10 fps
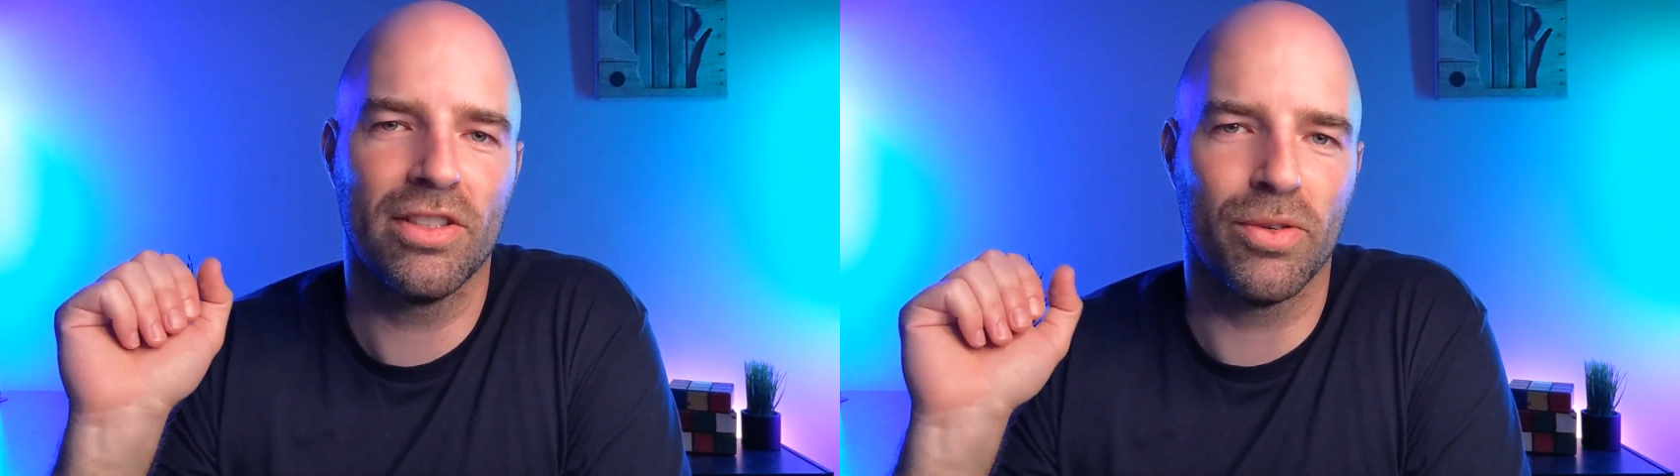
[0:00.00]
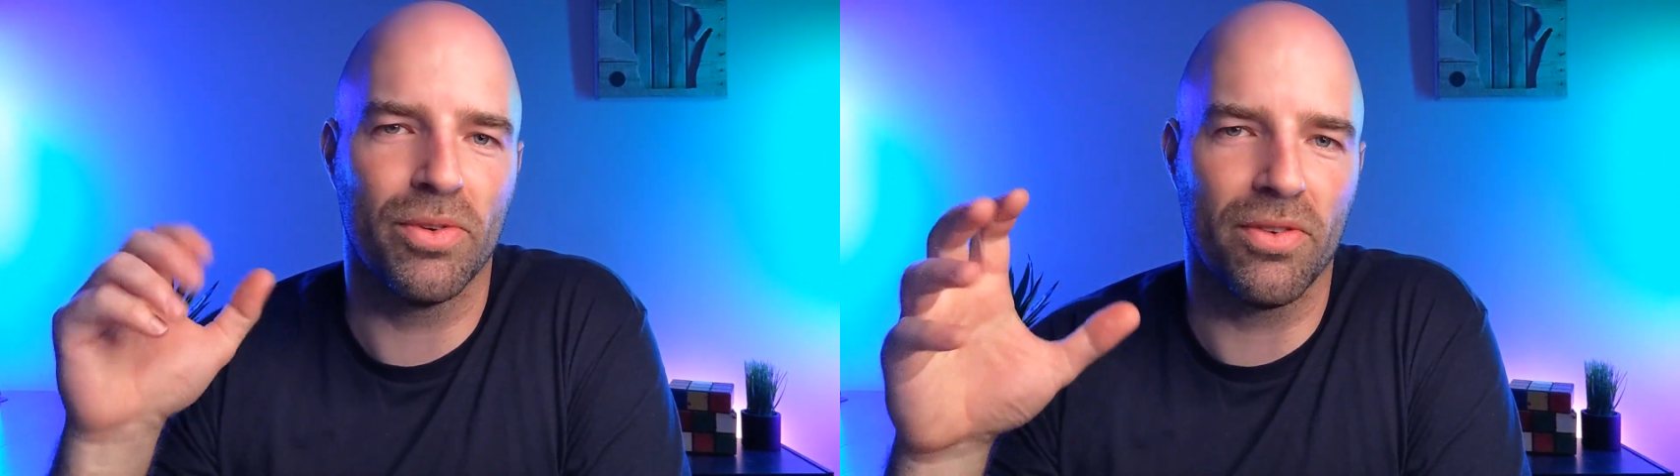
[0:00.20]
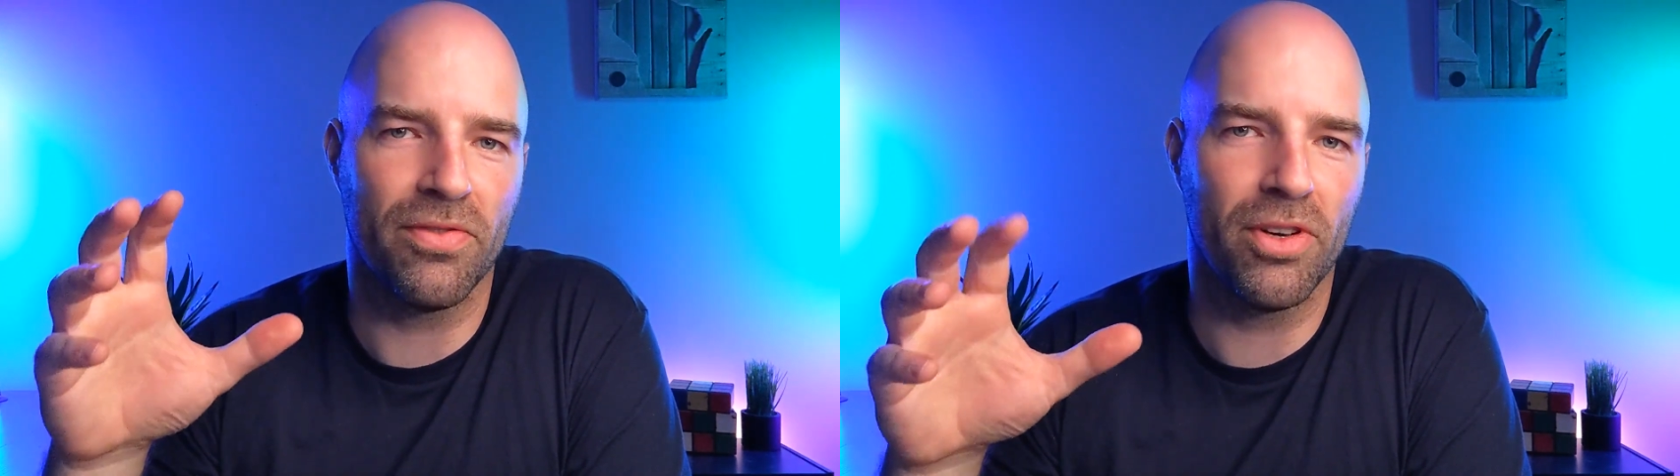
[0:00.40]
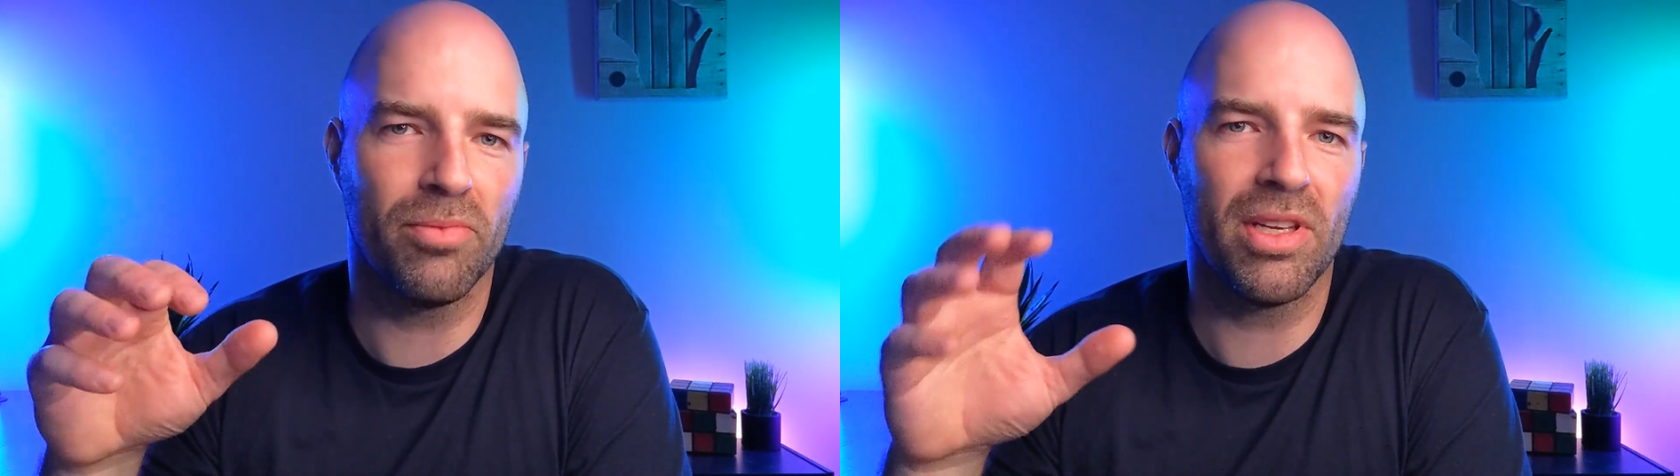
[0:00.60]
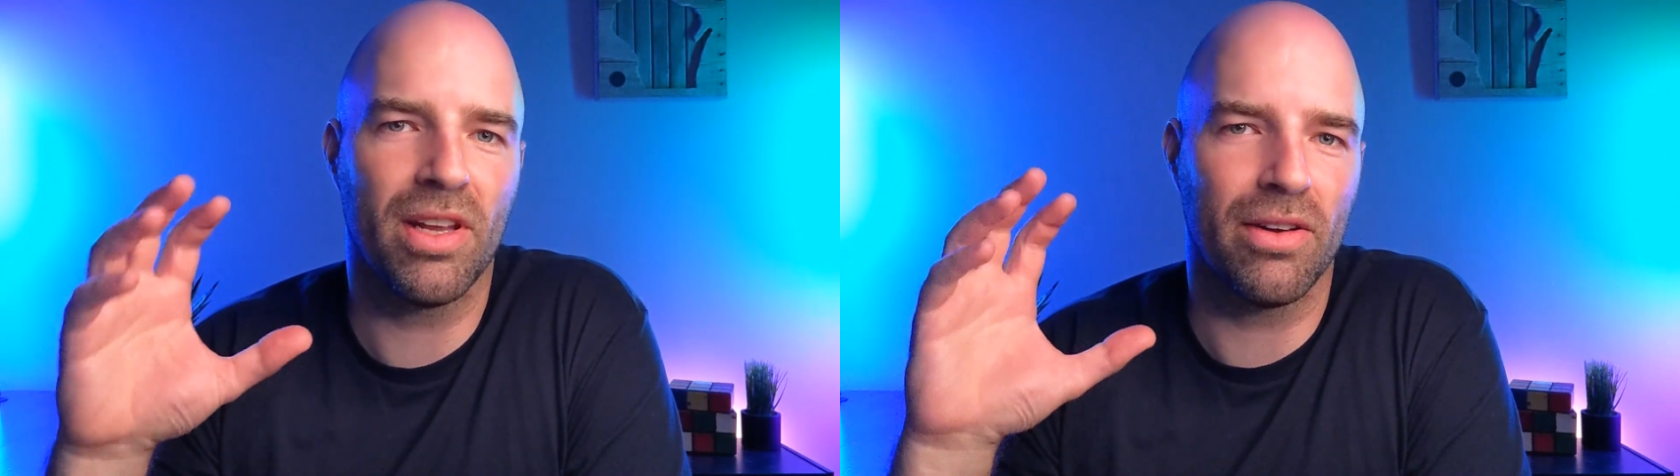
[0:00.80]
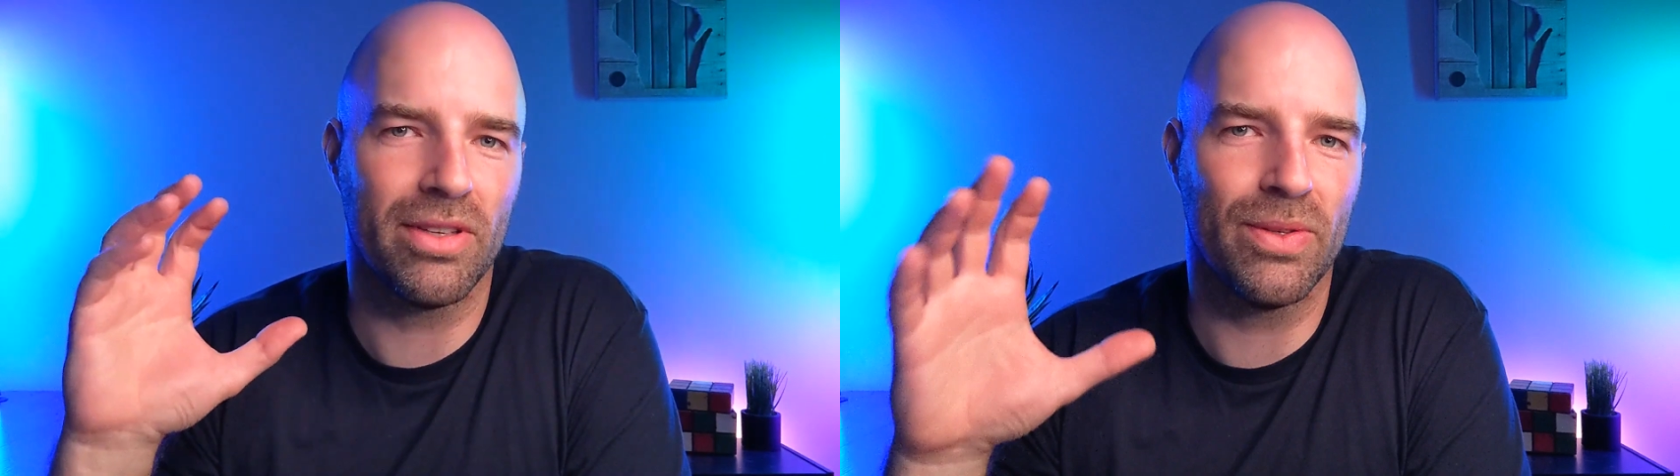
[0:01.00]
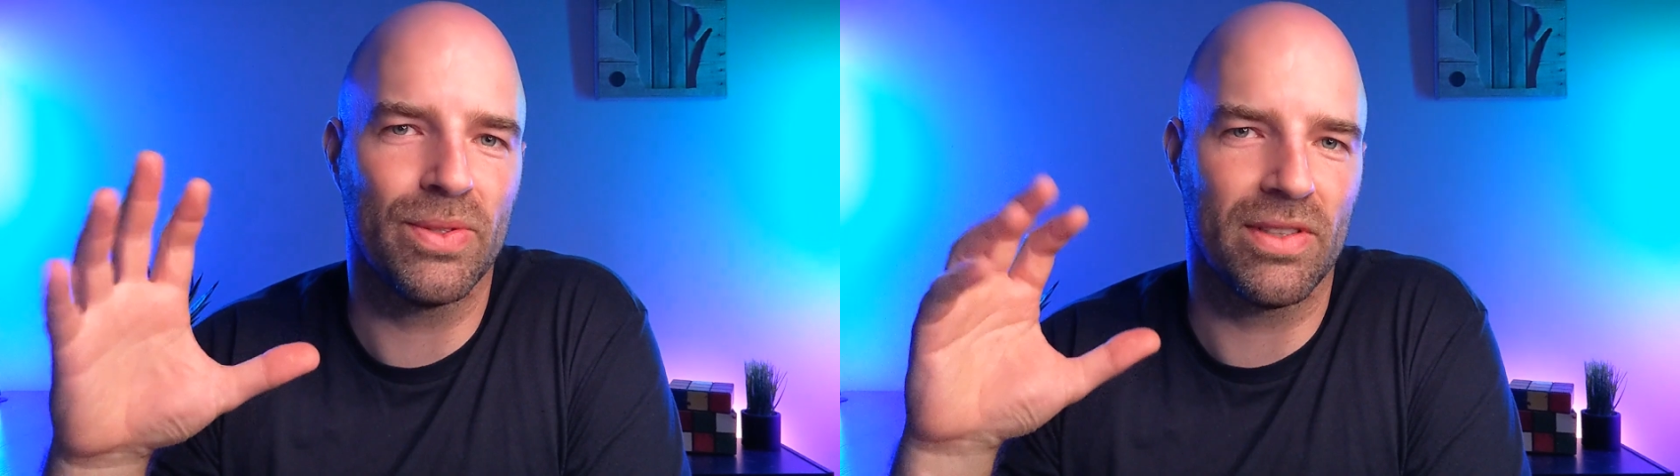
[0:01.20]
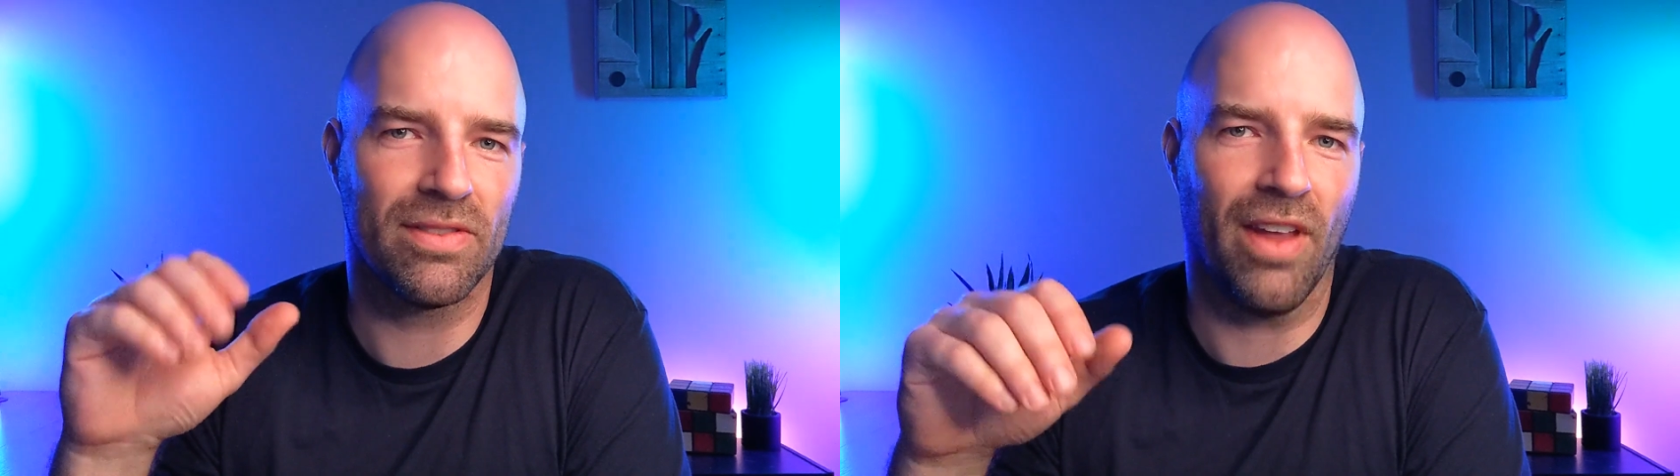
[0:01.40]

So when you're filming, I would use a